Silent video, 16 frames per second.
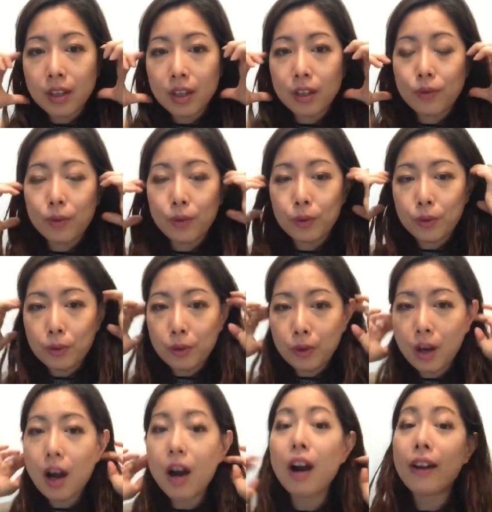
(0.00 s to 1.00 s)
If you
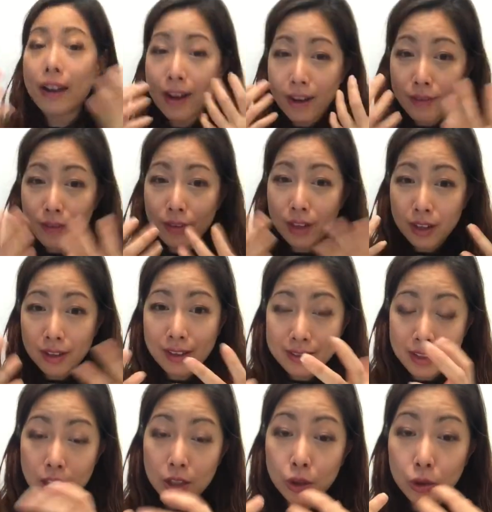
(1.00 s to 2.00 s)
are having
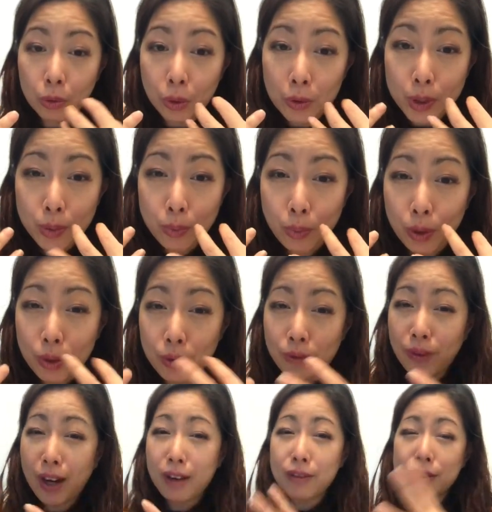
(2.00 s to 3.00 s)
this and you don't want to spread the
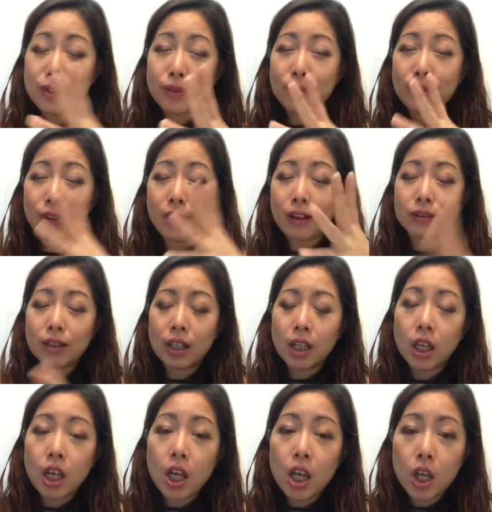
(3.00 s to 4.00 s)
virus around,
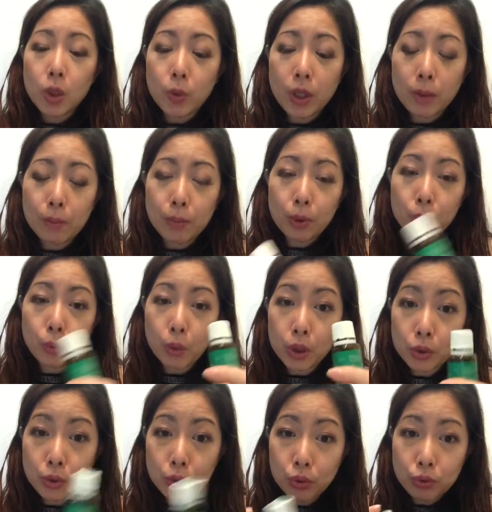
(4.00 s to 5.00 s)
you can put one
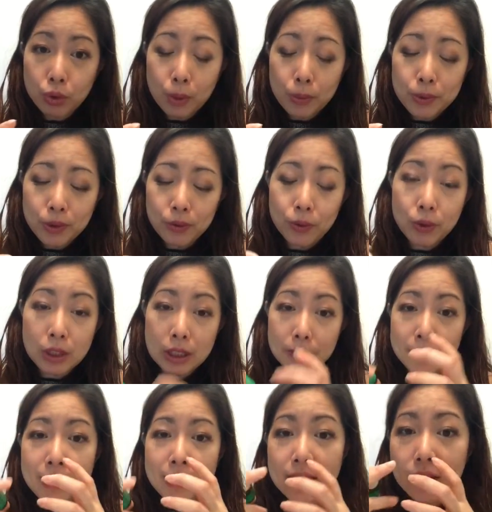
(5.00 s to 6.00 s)
or two drops of
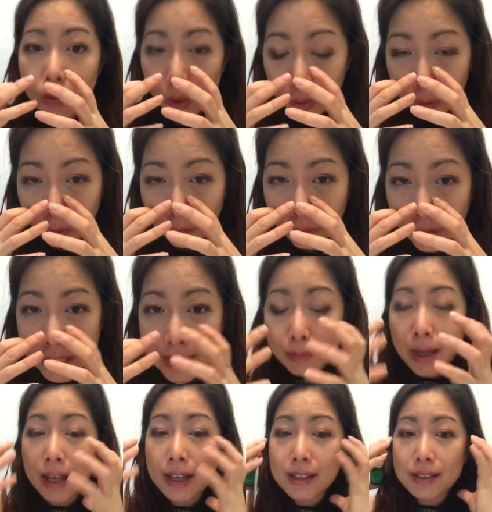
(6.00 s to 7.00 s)
eucalyptus on your face
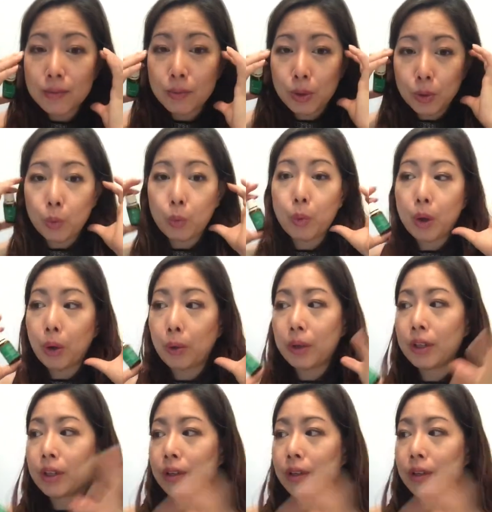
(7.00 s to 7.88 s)
mask when you wear it.